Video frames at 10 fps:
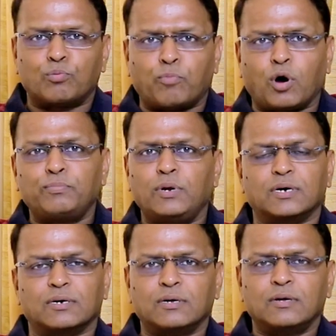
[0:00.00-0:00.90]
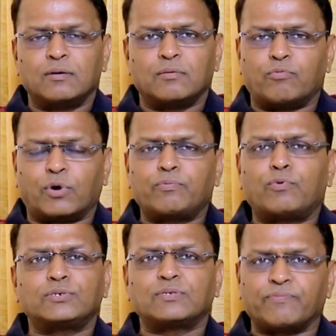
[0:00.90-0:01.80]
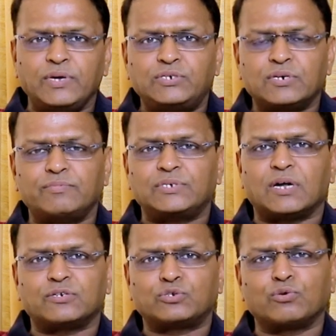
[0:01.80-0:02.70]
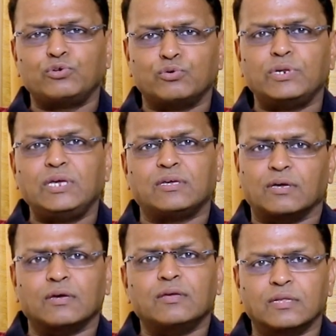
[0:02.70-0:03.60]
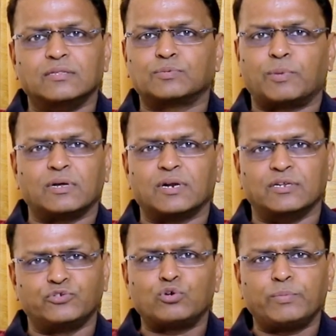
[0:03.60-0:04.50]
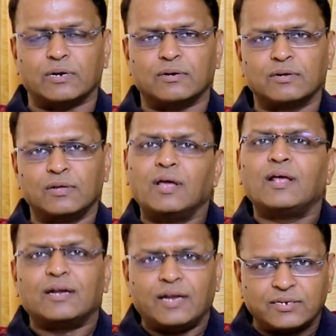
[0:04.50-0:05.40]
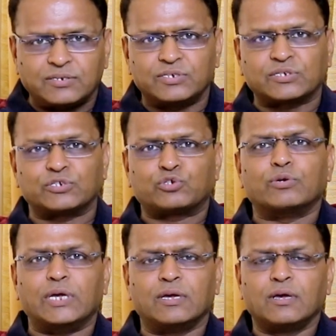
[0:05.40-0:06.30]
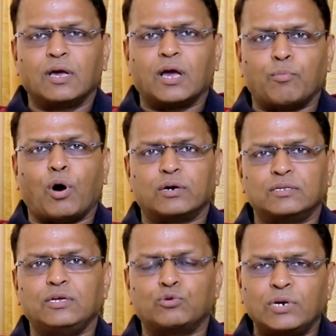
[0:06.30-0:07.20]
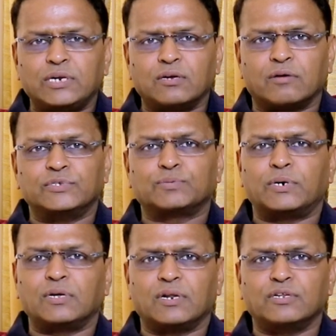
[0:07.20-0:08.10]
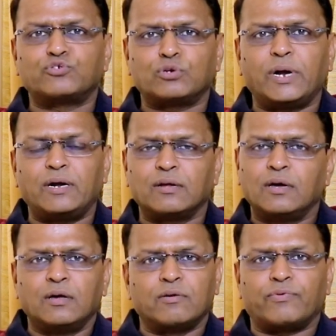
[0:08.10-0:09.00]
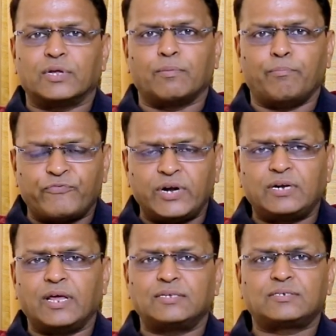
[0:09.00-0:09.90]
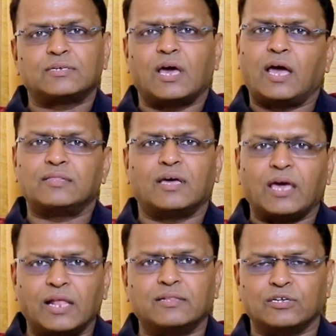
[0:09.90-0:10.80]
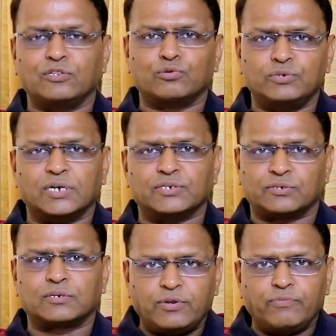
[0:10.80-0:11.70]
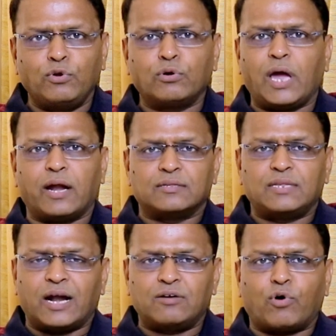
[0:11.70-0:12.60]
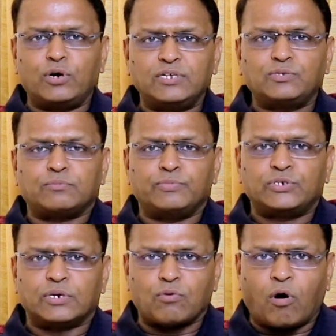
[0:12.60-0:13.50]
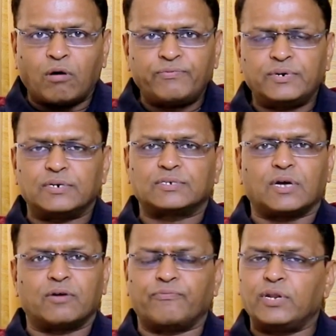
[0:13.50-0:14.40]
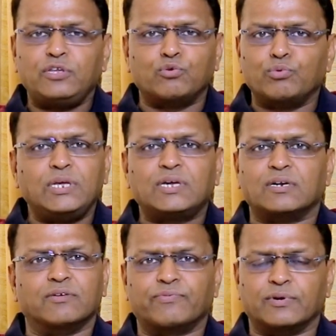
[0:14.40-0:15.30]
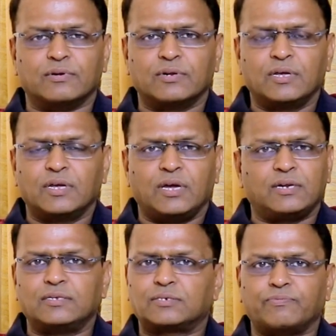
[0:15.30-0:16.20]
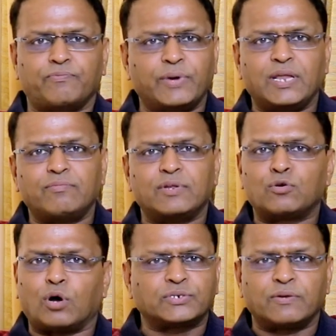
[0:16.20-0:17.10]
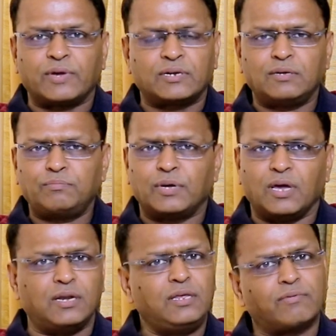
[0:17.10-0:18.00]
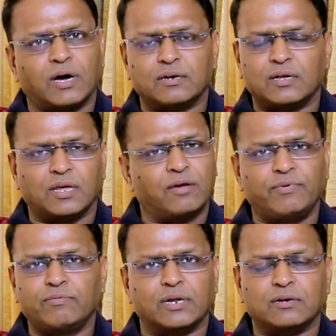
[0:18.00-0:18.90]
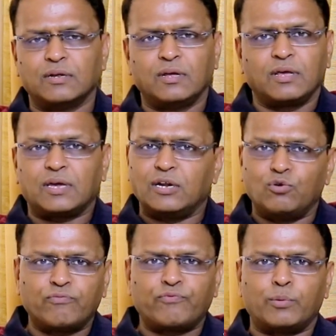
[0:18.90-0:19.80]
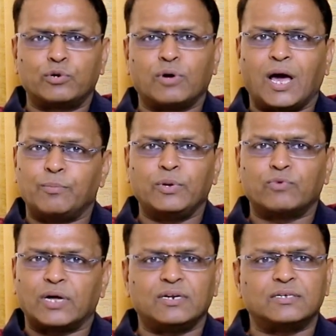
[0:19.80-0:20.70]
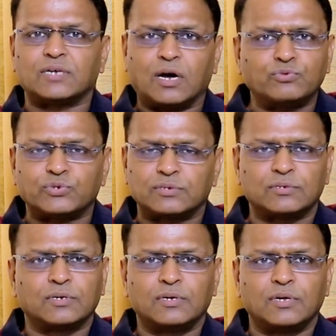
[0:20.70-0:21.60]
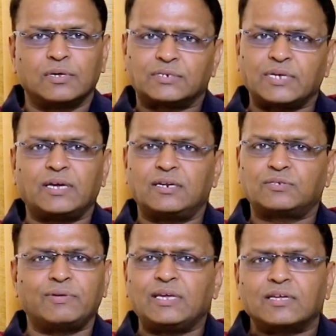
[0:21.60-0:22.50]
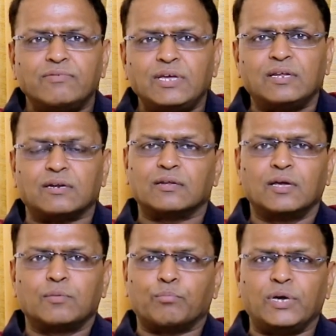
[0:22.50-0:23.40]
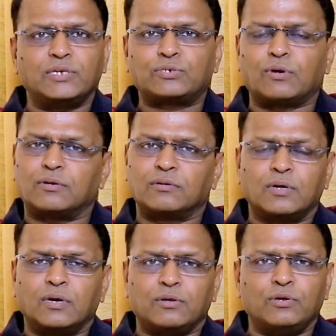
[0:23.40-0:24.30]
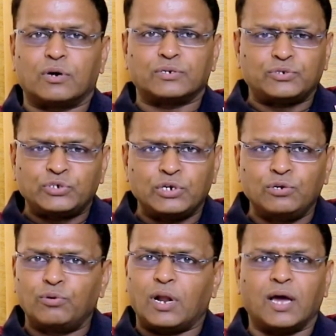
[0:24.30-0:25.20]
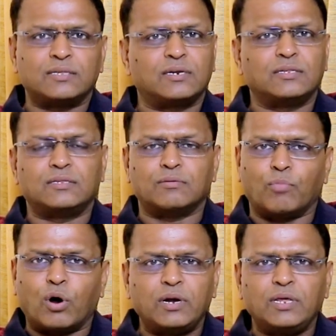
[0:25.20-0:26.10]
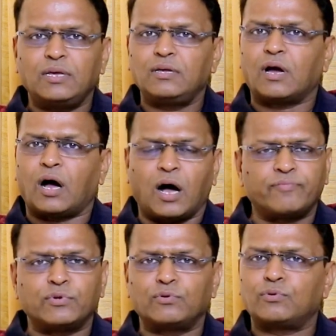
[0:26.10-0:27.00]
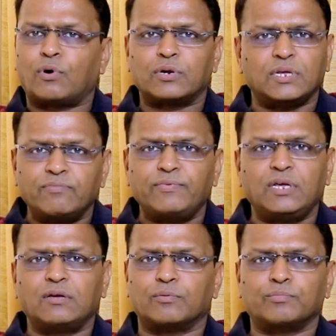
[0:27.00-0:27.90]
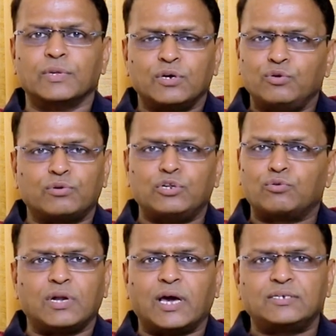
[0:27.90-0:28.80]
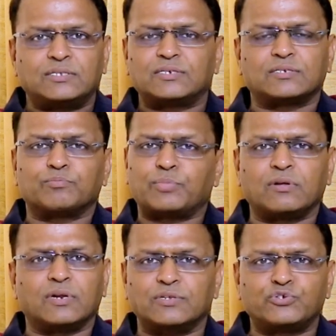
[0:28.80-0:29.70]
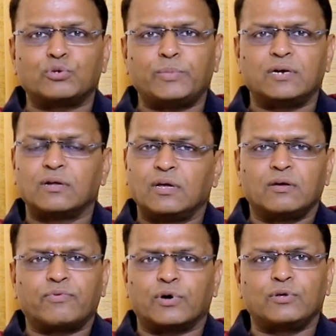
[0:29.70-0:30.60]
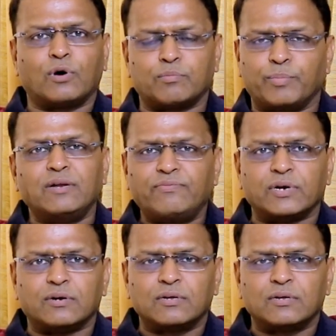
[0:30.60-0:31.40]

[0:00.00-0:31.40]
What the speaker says: popular? What was the feature which are so unique in this particular instrument? Let's discuss today about the utility of this particular instrument for the fitness and the health enthusiast. If you look at the advantage which it offers are very unique and different. It is very cost effective. Anyone and everyone can look forward to having one in his house. Second, it's very convenient based on your schedule, either in the morning, afternoon or evening. You can utilize this particular instrument for your benefit.